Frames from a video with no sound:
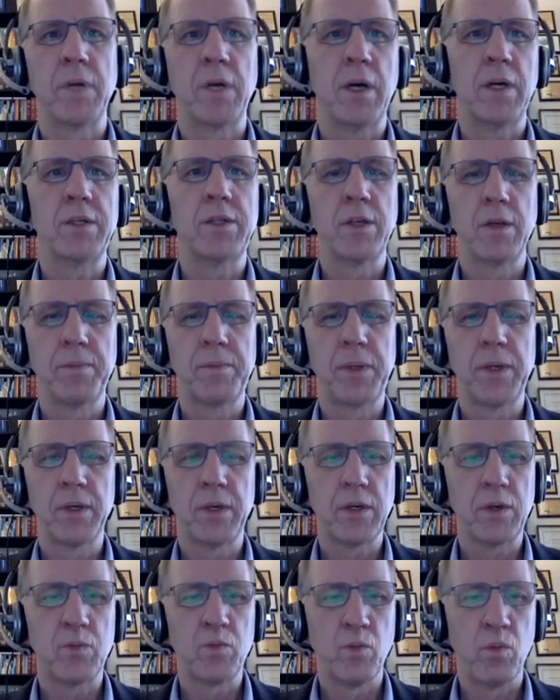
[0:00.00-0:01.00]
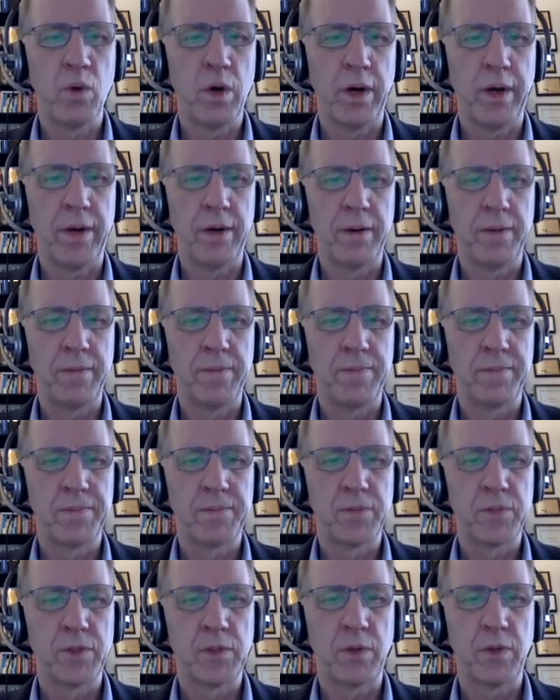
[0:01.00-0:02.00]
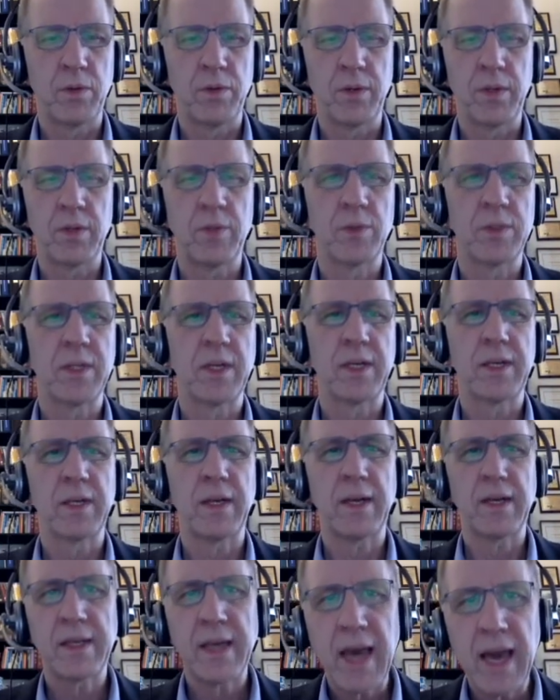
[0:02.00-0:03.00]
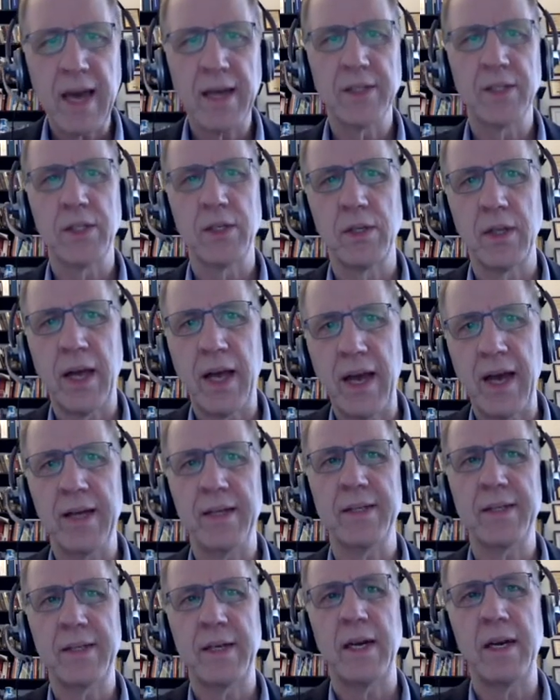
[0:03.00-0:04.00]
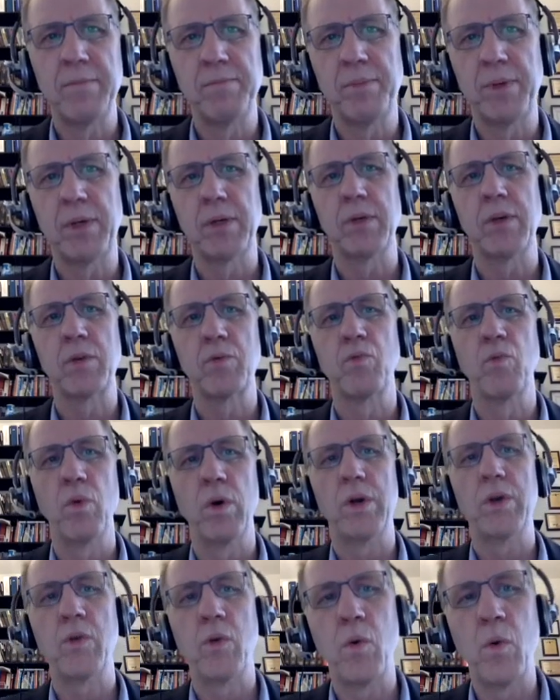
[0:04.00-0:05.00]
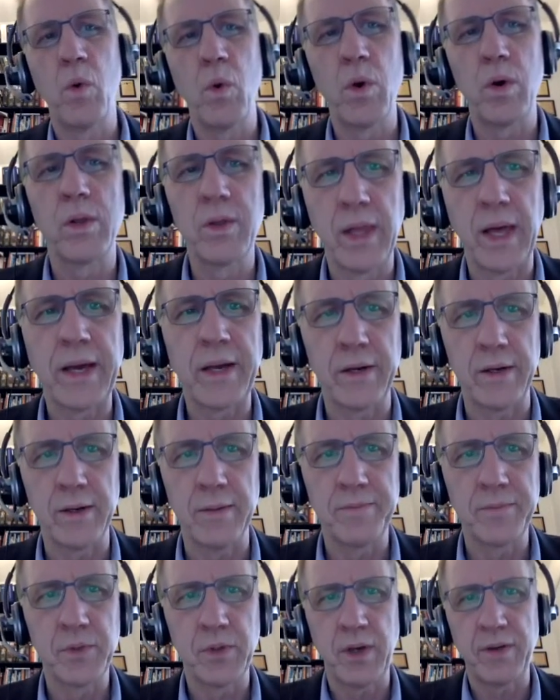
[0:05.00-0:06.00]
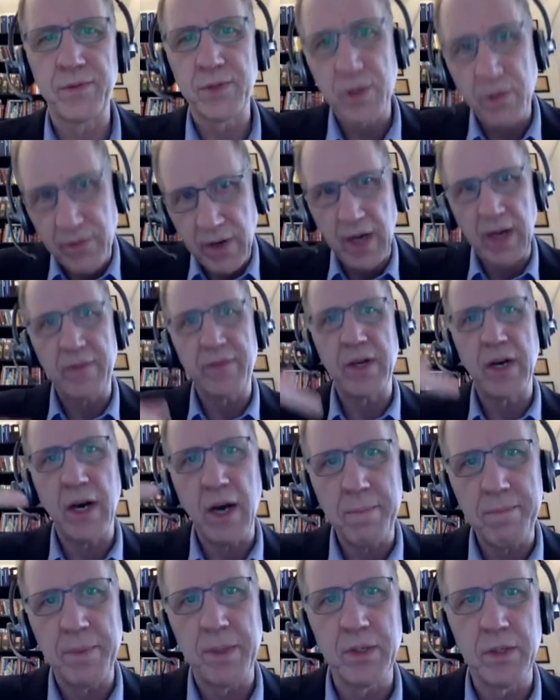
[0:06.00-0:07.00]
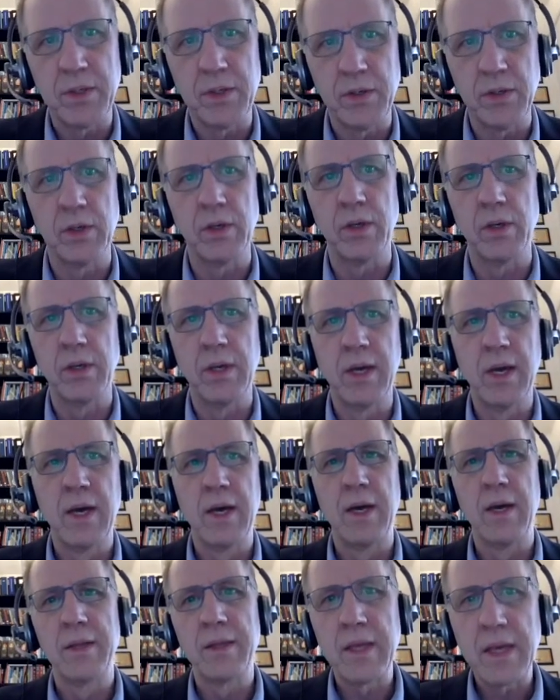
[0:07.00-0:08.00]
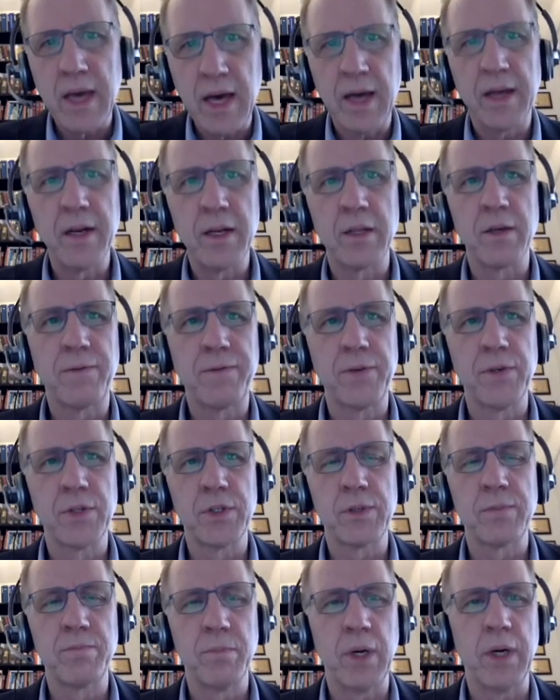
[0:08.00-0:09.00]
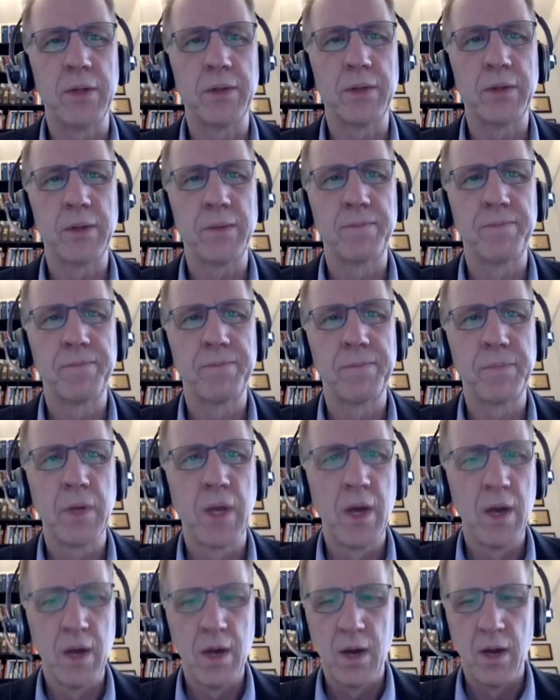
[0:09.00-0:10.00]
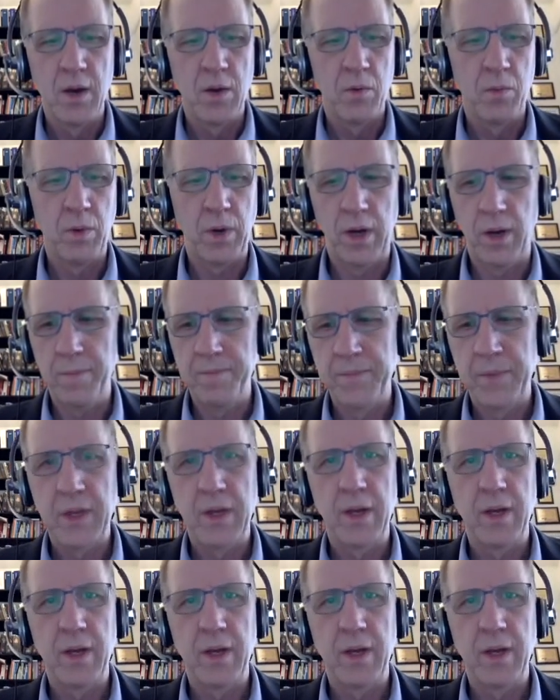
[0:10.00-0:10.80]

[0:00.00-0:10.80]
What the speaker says: until period 1? So in other words, I cancel at time period 1 or later. So I've survived up until the end of the first month. Well,